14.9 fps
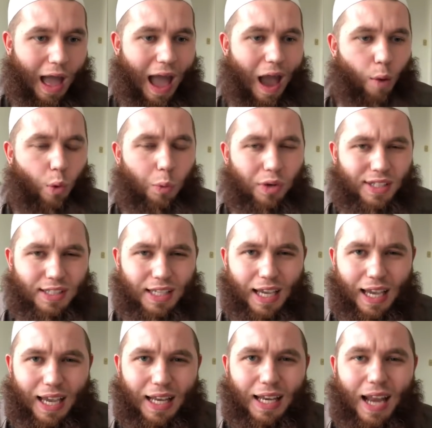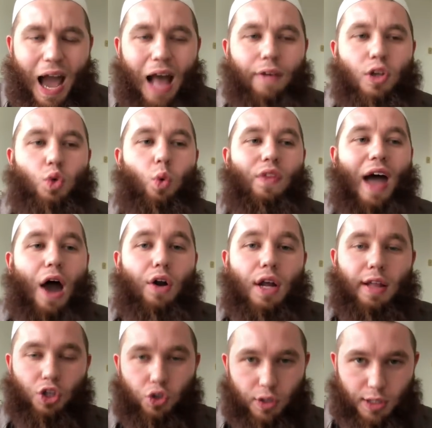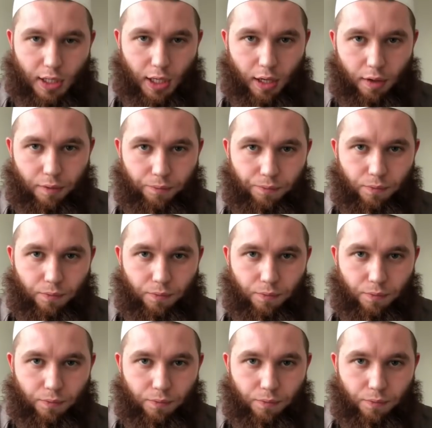And we were seeking knowledge without electricity.